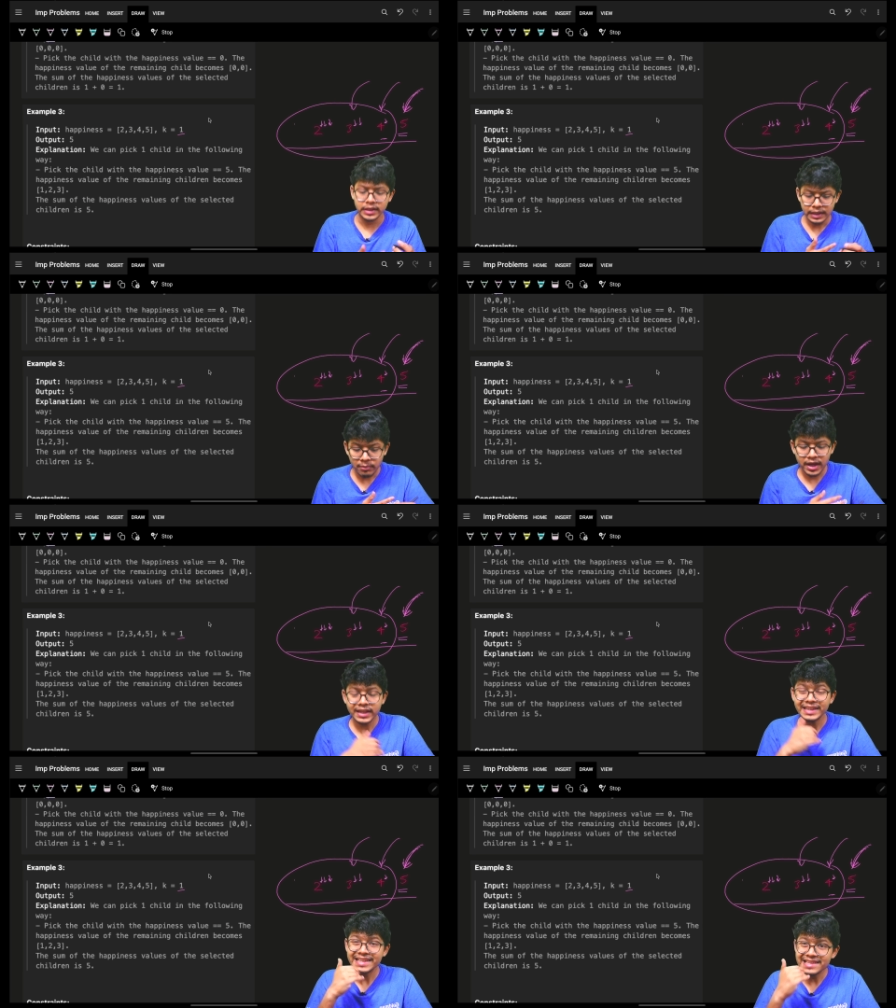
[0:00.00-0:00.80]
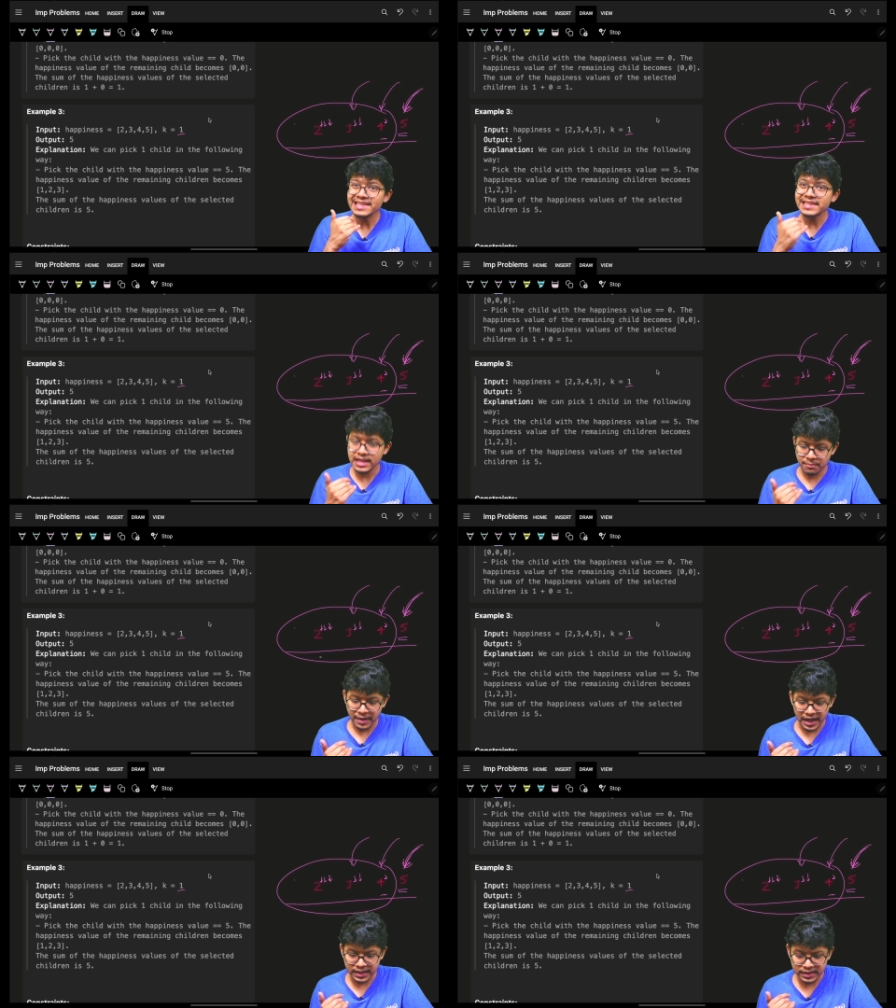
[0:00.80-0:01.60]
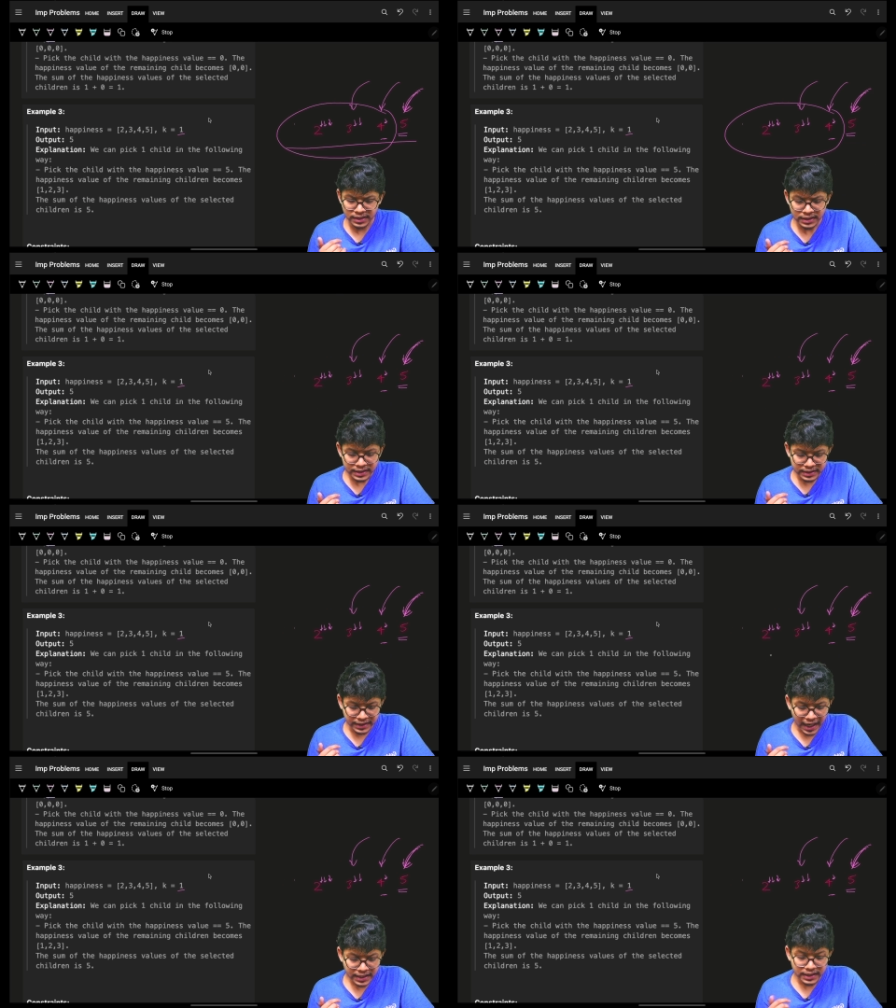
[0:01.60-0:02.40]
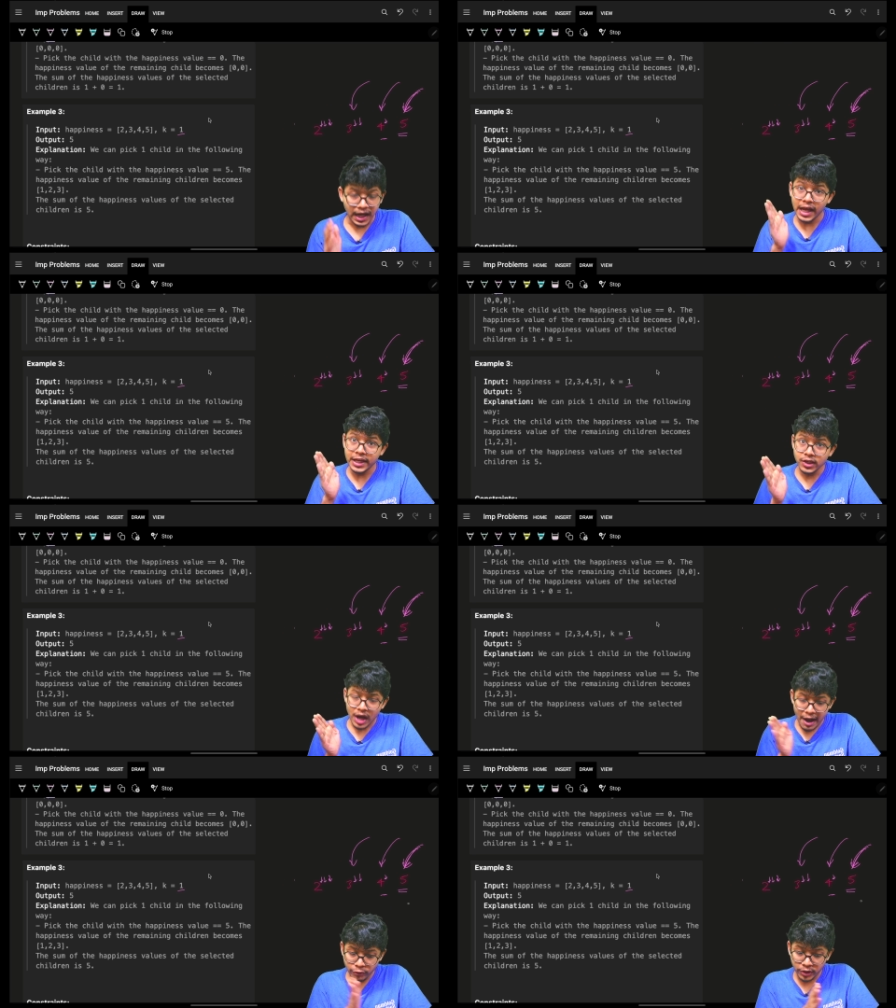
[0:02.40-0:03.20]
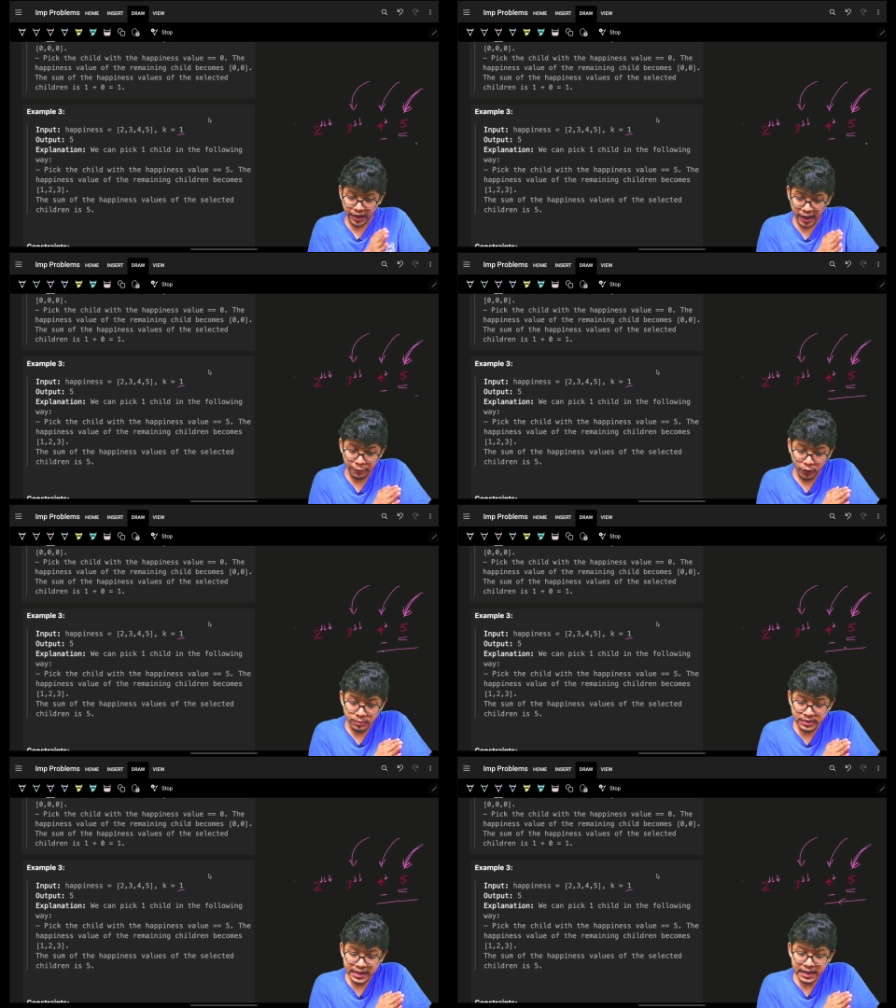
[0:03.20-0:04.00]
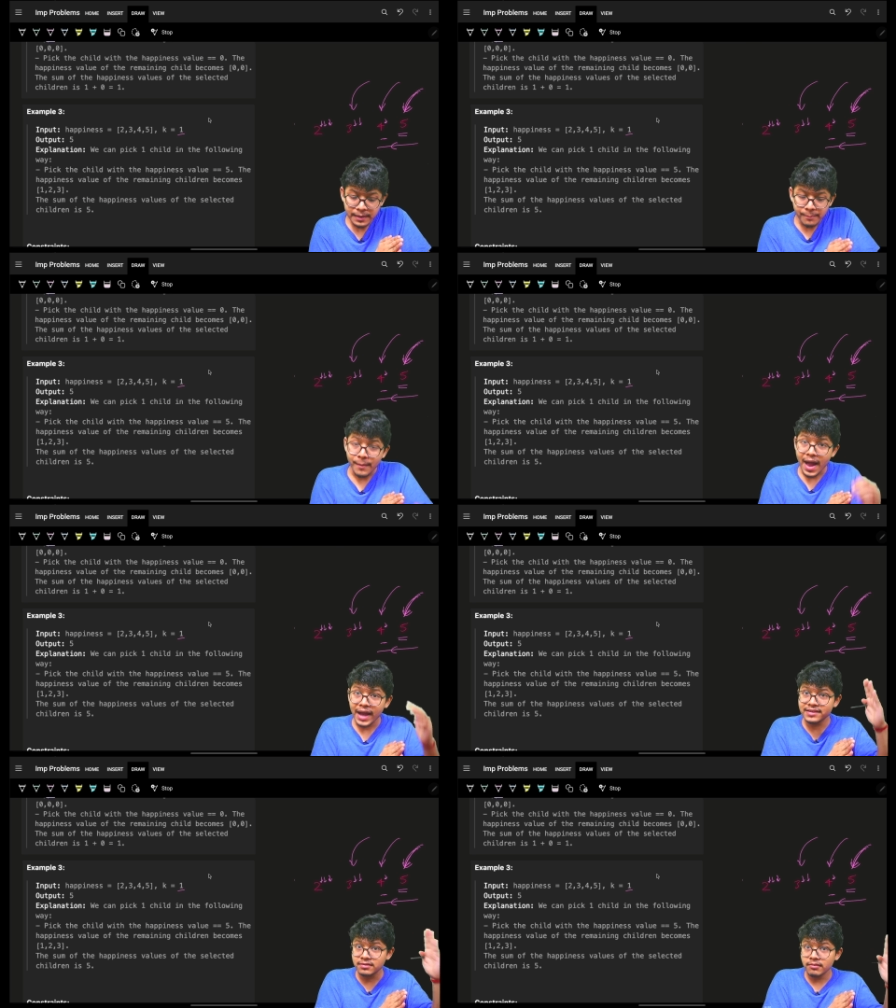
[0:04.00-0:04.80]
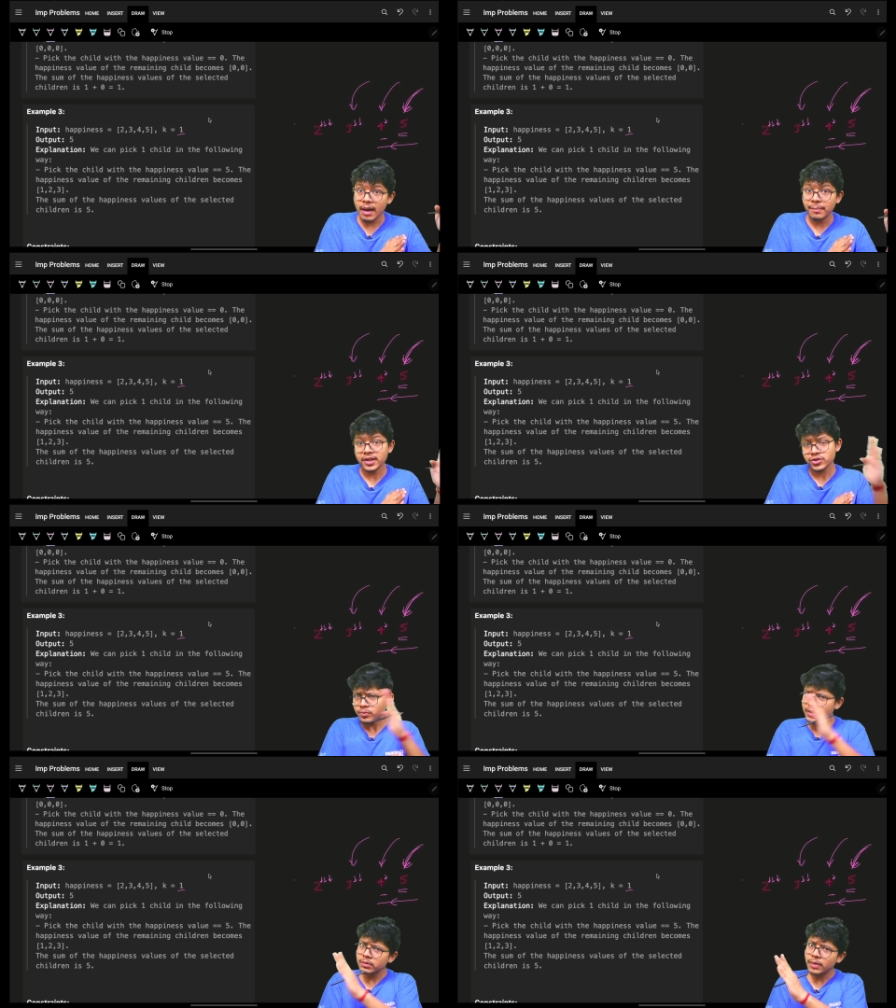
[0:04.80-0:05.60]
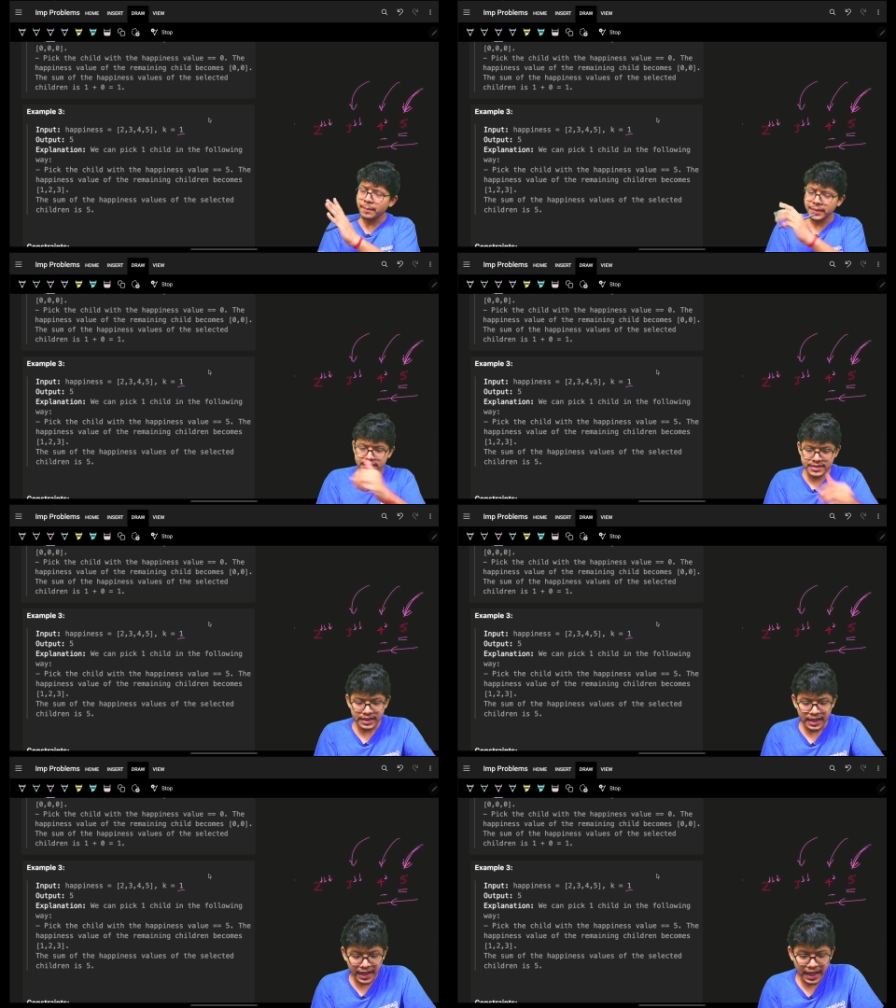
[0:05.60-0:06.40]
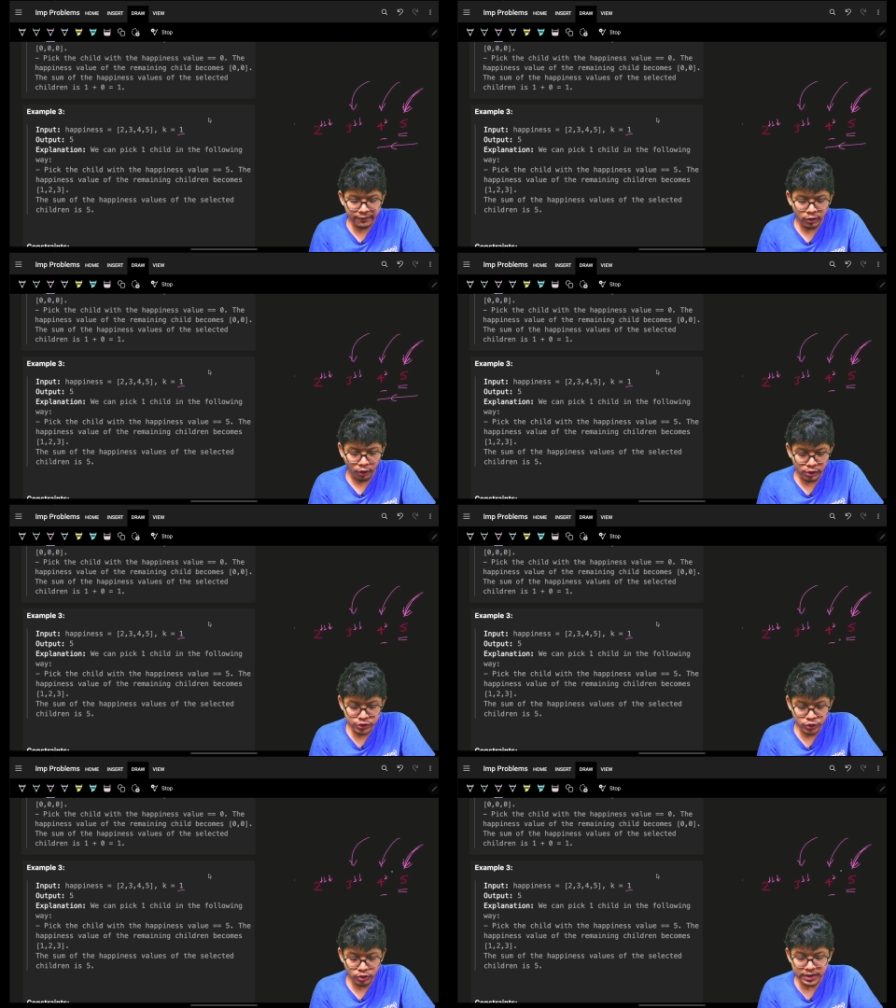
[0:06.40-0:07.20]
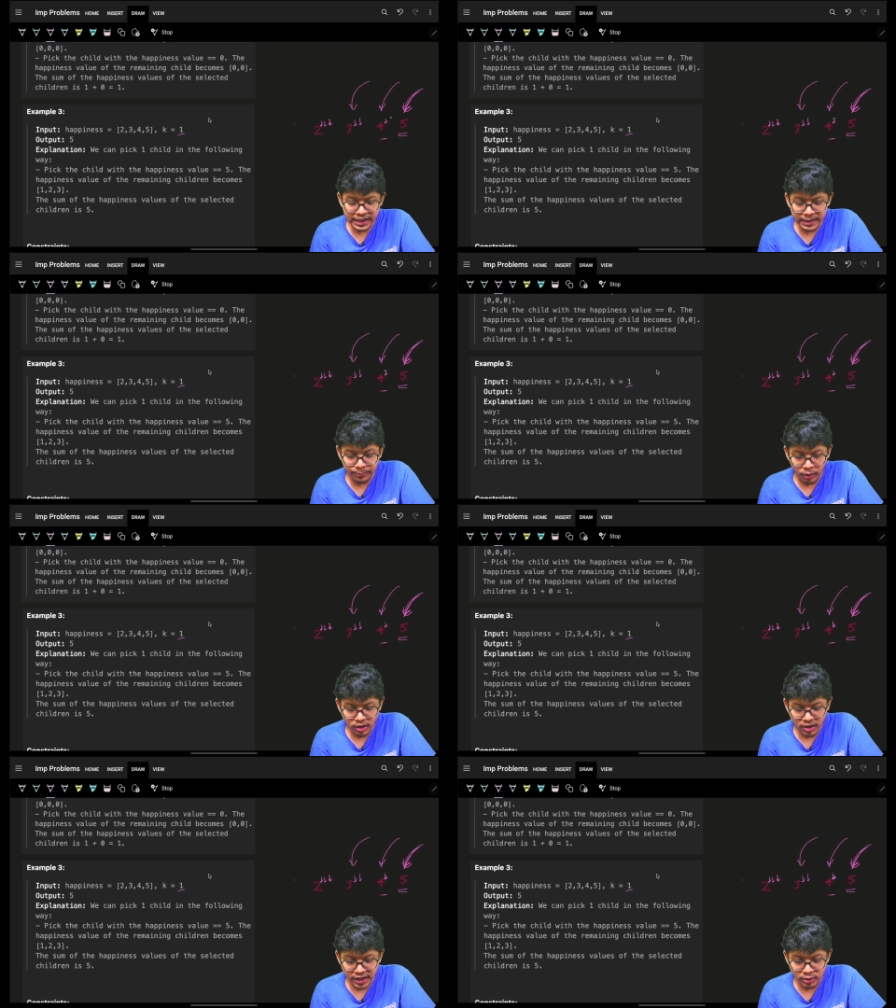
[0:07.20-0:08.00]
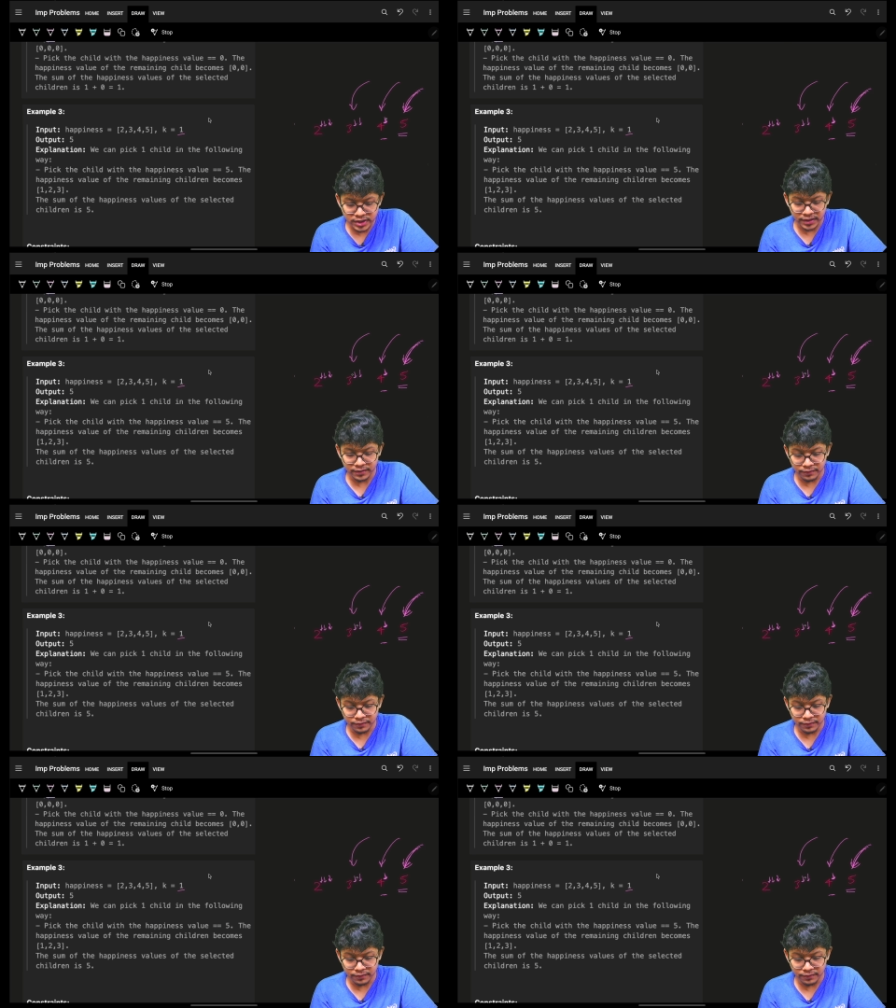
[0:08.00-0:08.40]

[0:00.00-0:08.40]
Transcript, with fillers: But I can easily see a pattern that I know I have to iterate from the maximum happiness to minimum happiness, and I will also keep on reducing.